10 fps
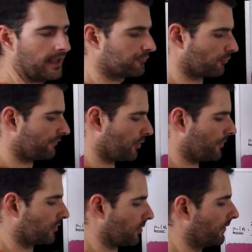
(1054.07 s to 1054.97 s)
is through a
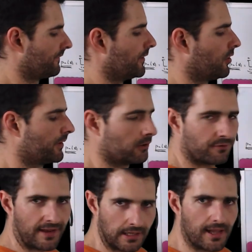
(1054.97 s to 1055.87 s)
phenomenon called the phenomenon of
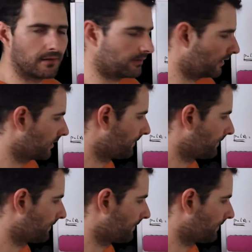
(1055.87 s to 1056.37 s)
aliasing.